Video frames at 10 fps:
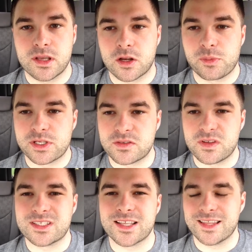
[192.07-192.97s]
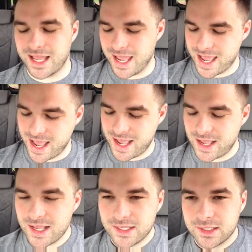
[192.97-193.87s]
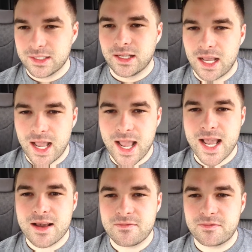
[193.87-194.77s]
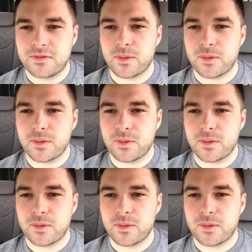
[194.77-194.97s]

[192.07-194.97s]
the Echo Base defense, and then I have